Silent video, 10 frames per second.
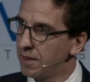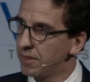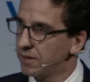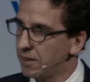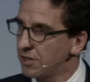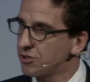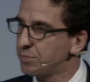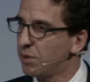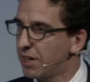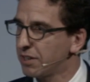The largest
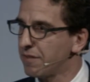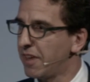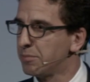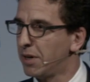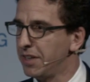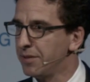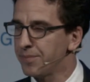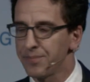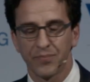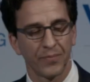part of that money
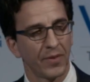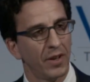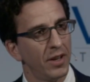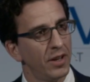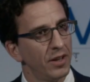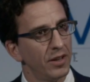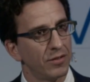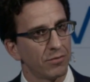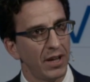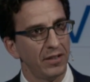
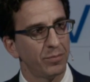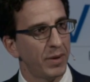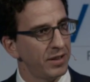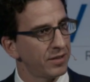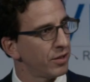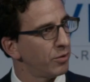is raised based